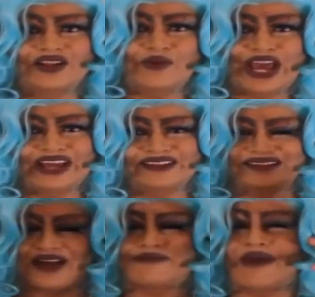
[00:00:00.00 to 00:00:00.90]

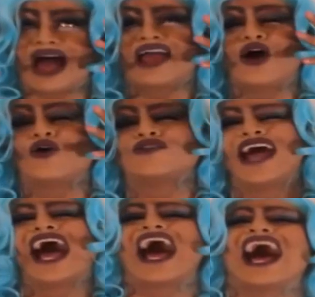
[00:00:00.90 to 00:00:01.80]
Um,
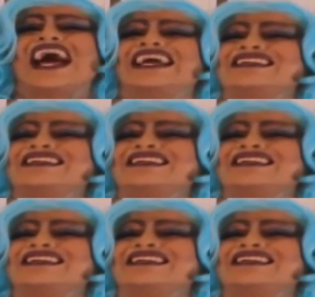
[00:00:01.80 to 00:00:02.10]
you know, it